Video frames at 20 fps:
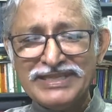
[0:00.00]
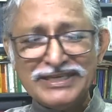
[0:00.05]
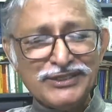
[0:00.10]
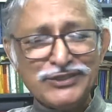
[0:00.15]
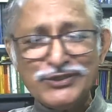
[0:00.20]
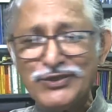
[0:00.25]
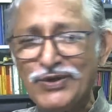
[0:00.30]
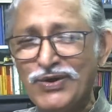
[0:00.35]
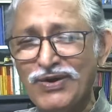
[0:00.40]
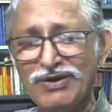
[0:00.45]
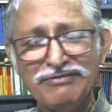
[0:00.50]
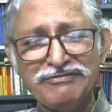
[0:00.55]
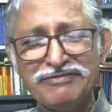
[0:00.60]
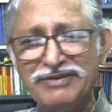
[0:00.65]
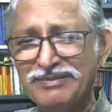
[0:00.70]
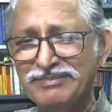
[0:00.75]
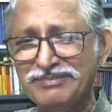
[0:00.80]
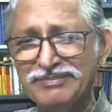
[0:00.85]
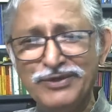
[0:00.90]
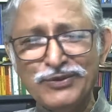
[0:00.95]
It's all
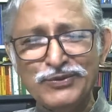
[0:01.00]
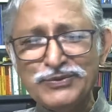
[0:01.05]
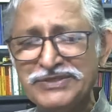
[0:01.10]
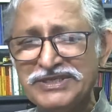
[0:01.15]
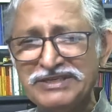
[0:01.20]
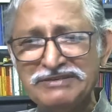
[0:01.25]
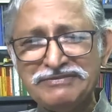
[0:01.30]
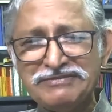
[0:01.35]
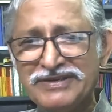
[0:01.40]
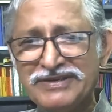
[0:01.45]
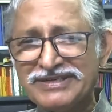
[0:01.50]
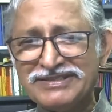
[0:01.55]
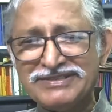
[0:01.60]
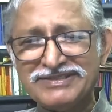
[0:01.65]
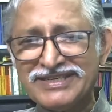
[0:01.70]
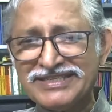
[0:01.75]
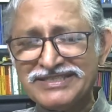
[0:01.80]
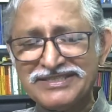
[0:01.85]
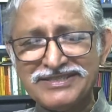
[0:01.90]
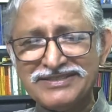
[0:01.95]
from Lucifer
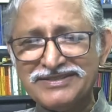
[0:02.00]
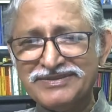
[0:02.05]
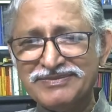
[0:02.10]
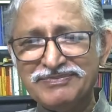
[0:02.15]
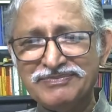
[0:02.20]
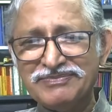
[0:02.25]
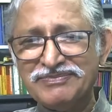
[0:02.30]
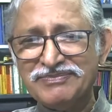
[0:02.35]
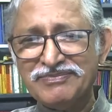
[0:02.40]
Trust.